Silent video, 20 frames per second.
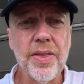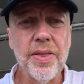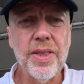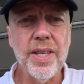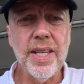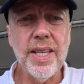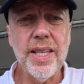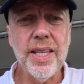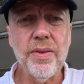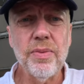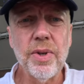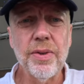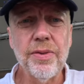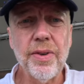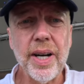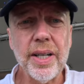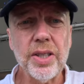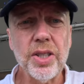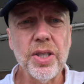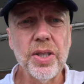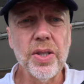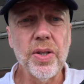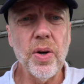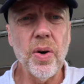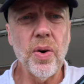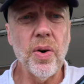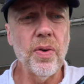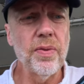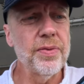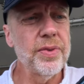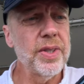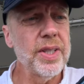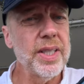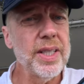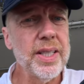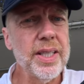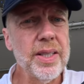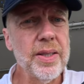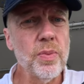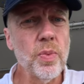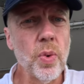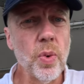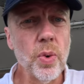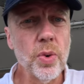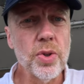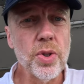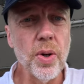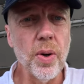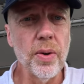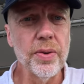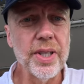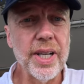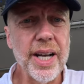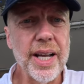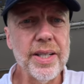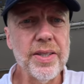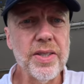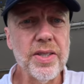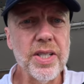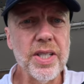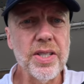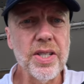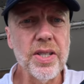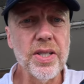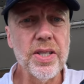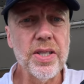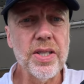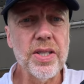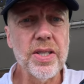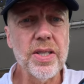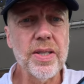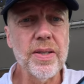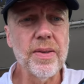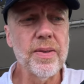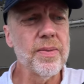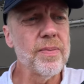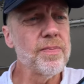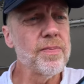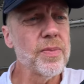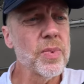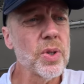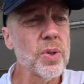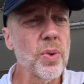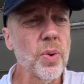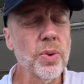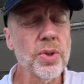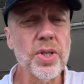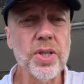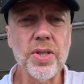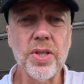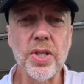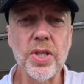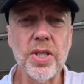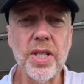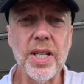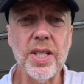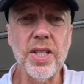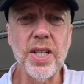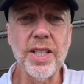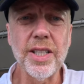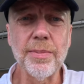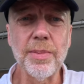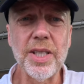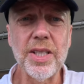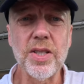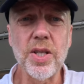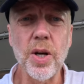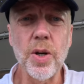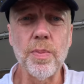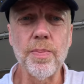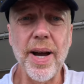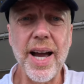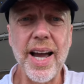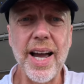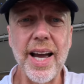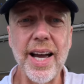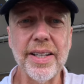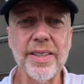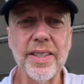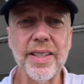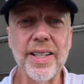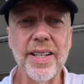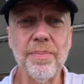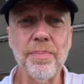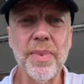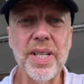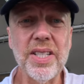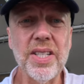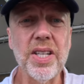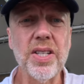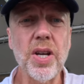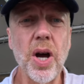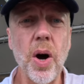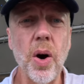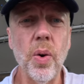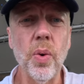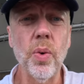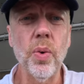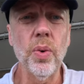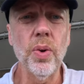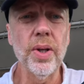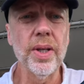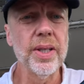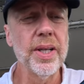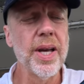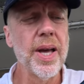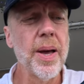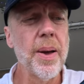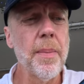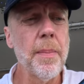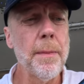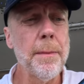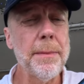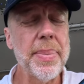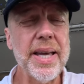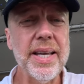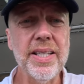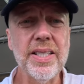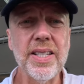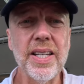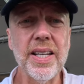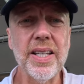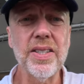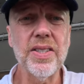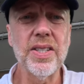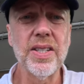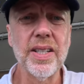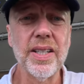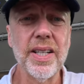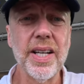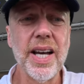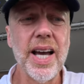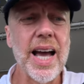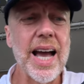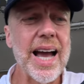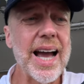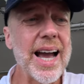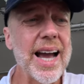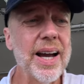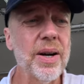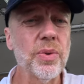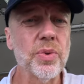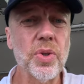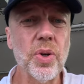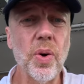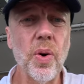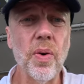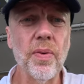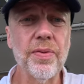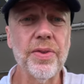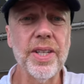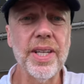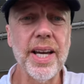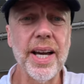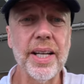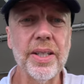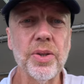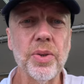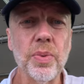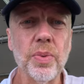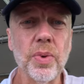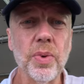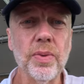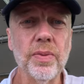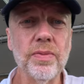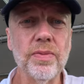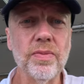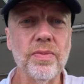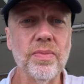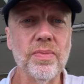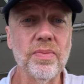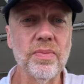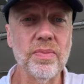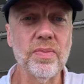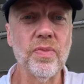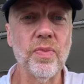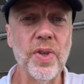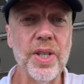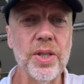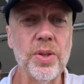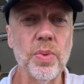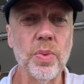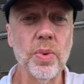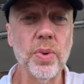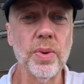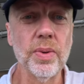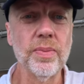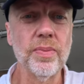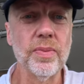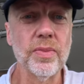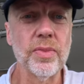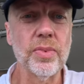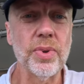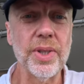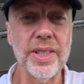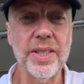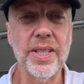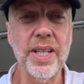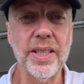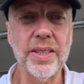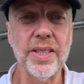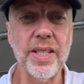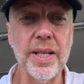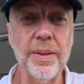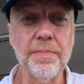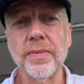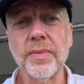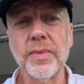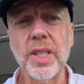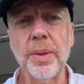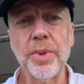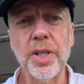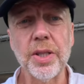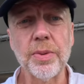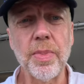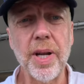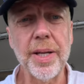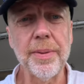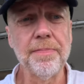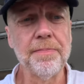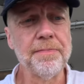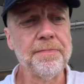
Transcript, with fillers: the refraction of the water on the lenses is, causes the stitching to be so bad, it misses whole pieces out of the actual visual three sixty. Let me explain.